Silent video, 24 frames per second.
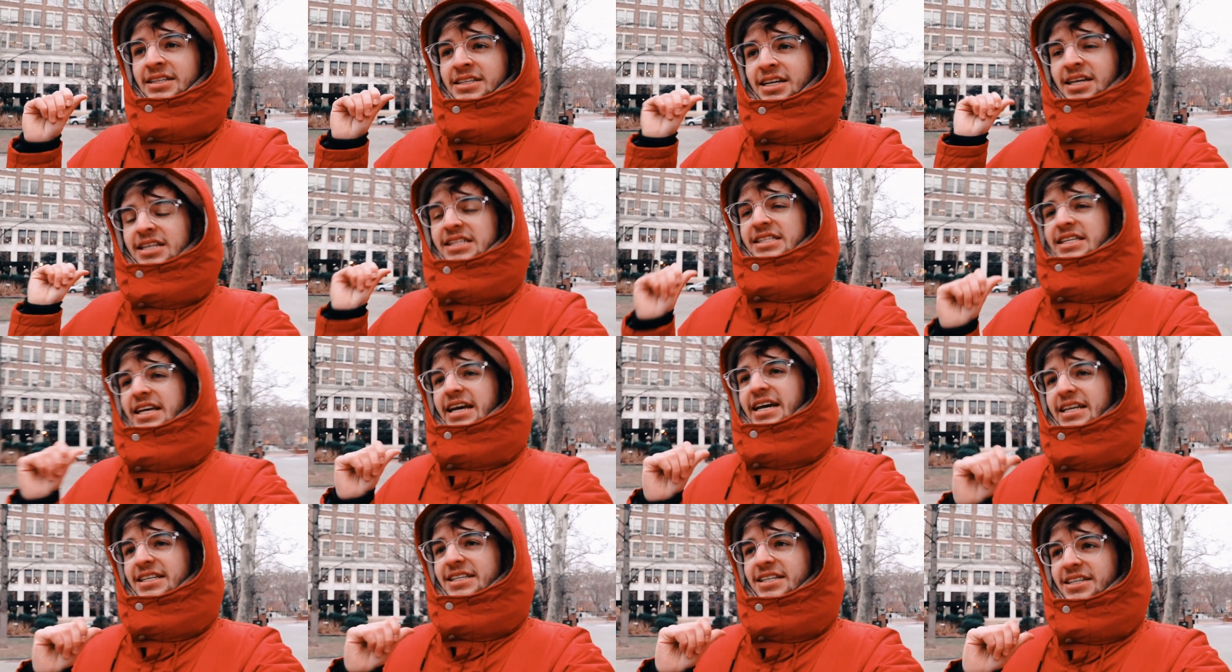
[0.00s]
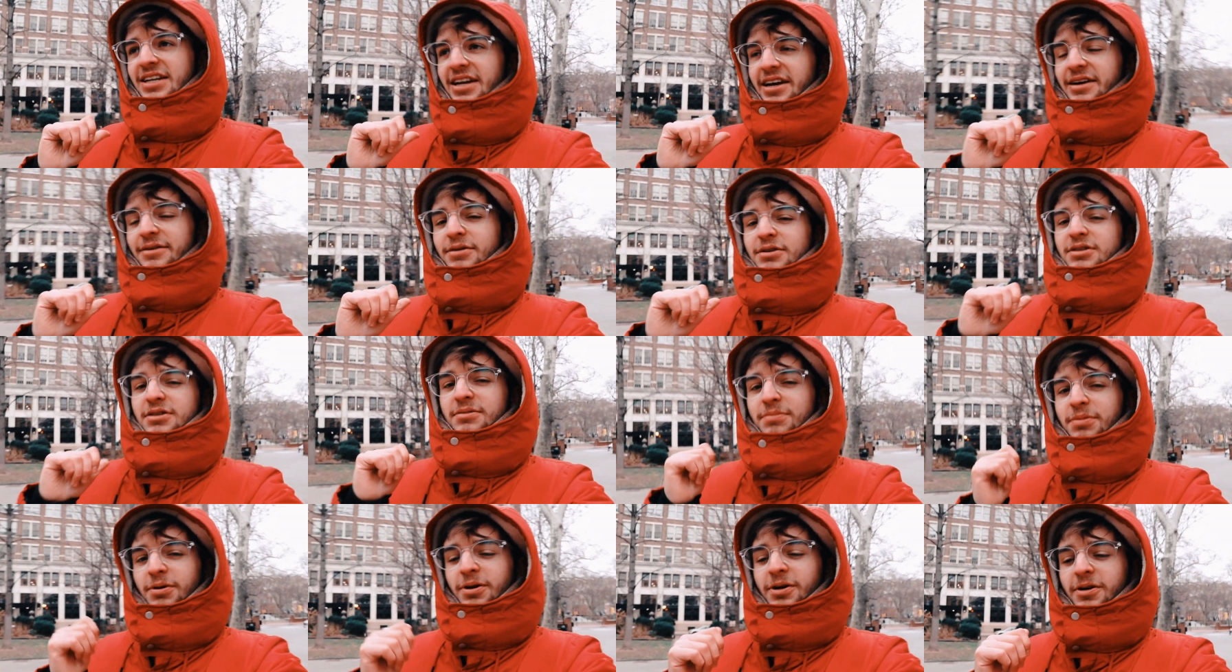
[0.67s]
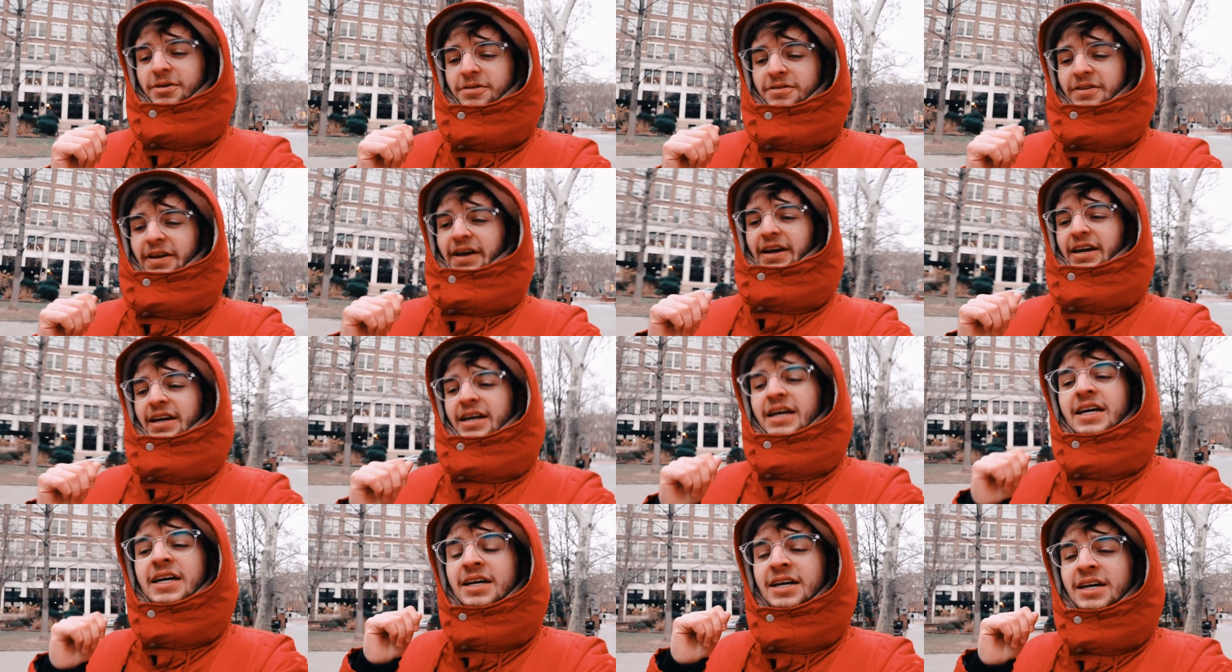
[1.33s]
just yesterday was the
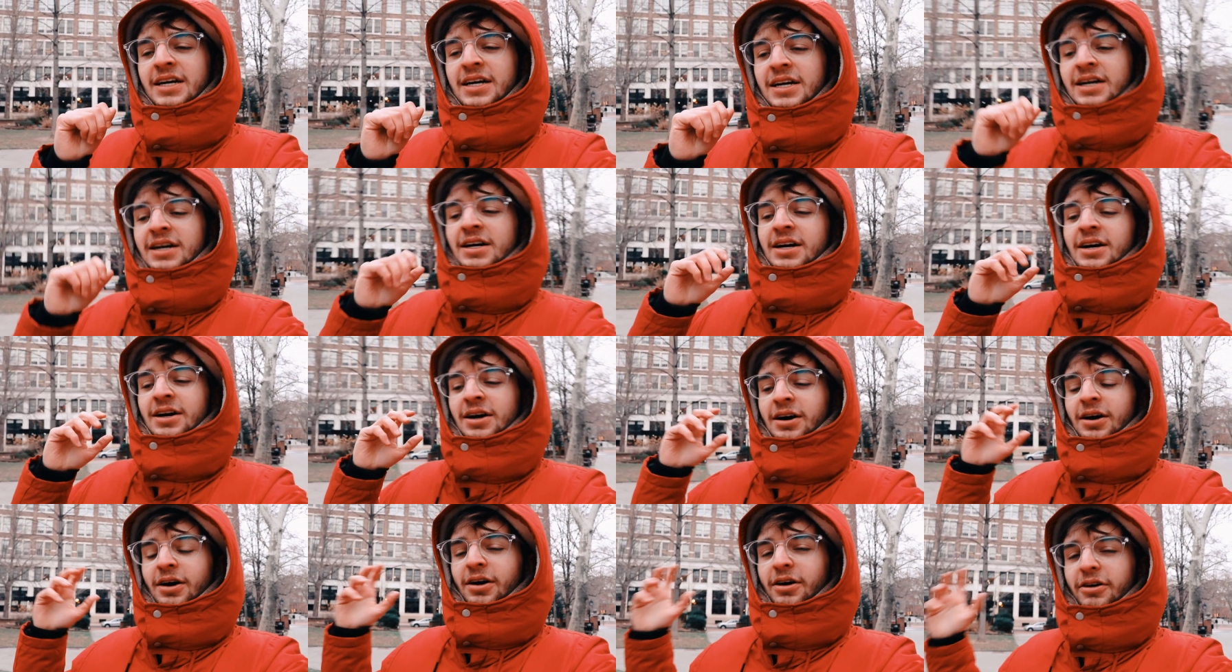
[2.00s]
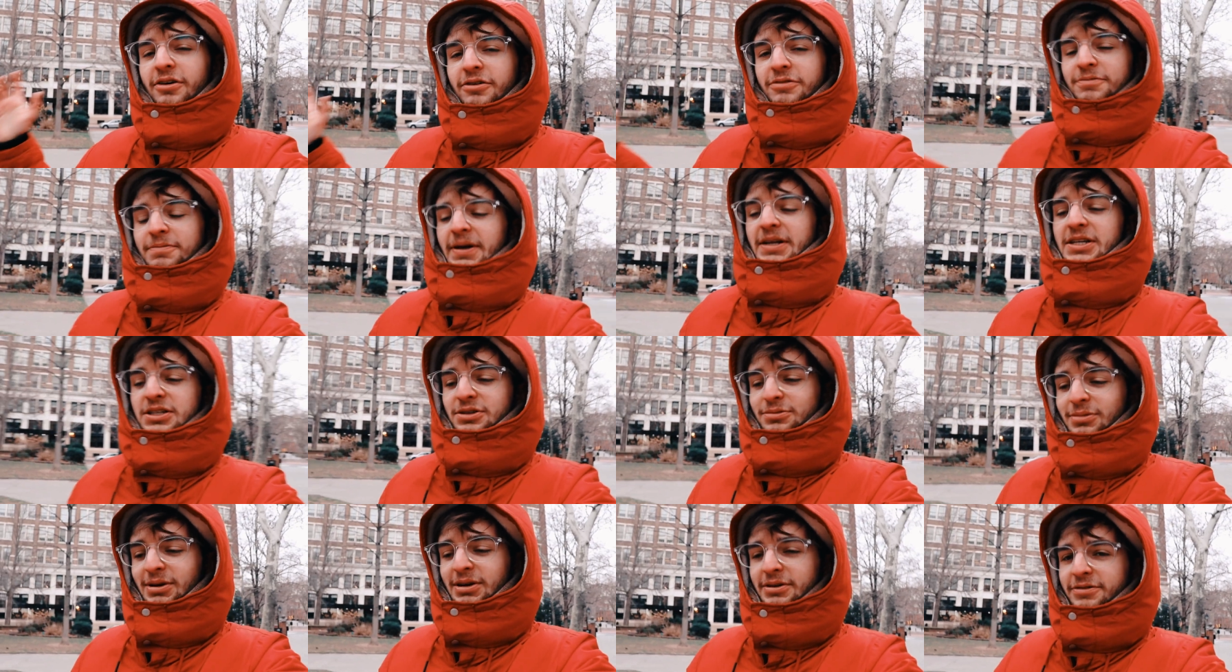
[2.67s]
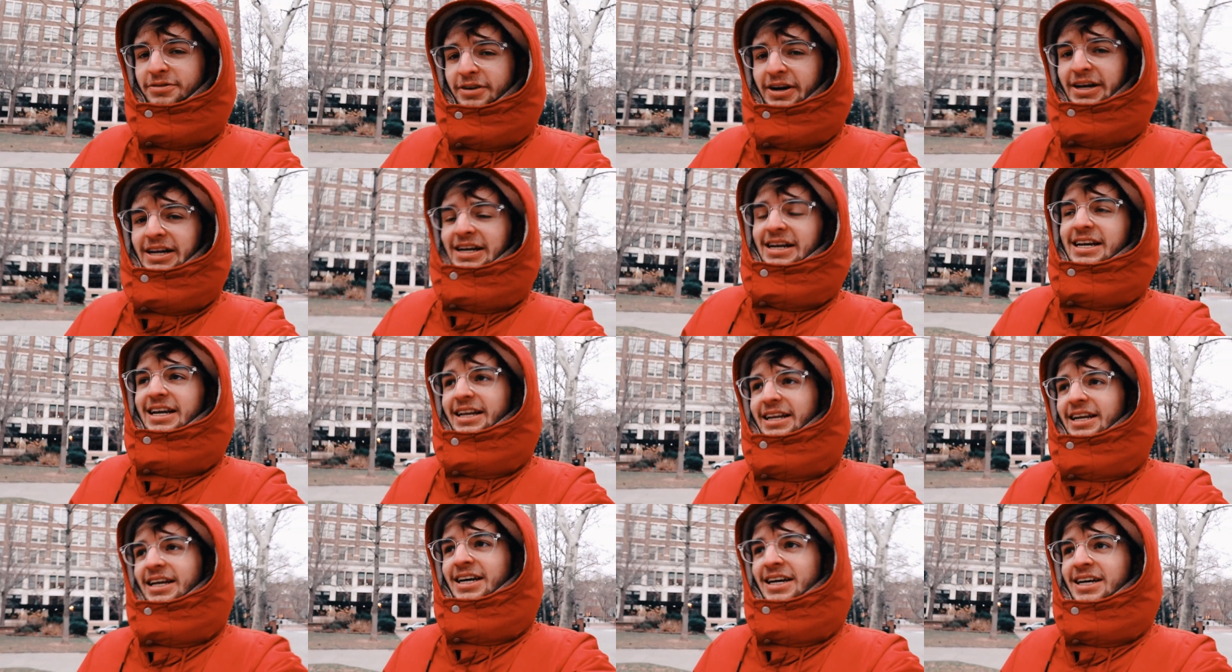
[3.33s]
birthday of Benjamin
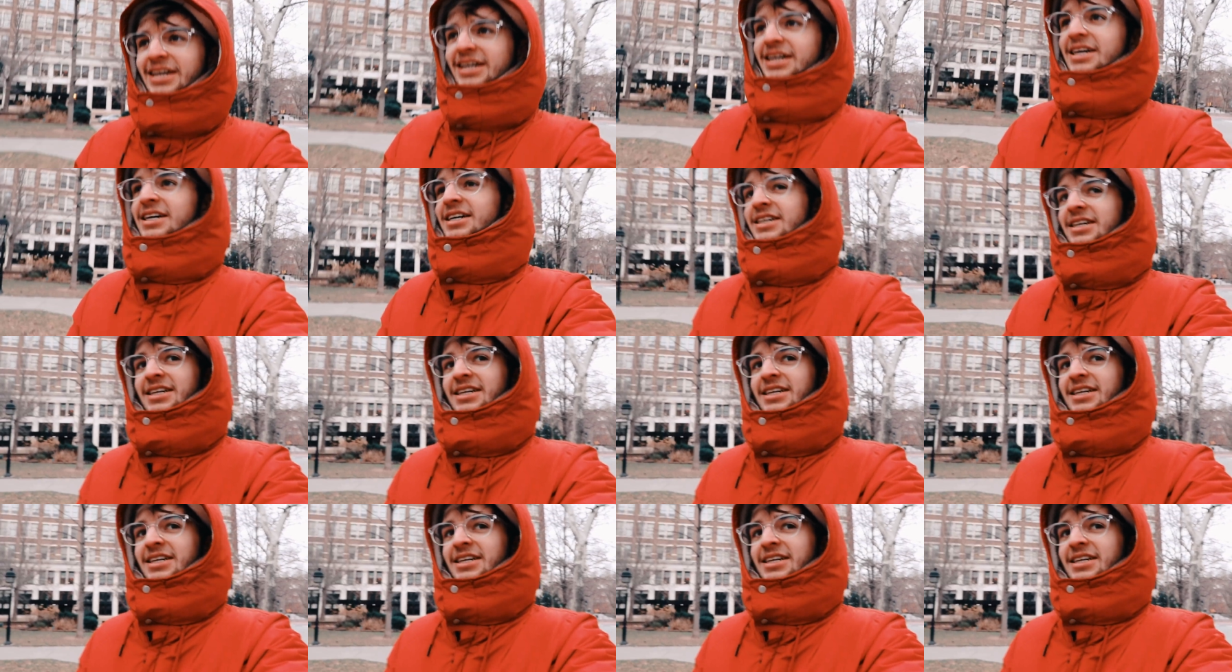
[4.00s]
Franklin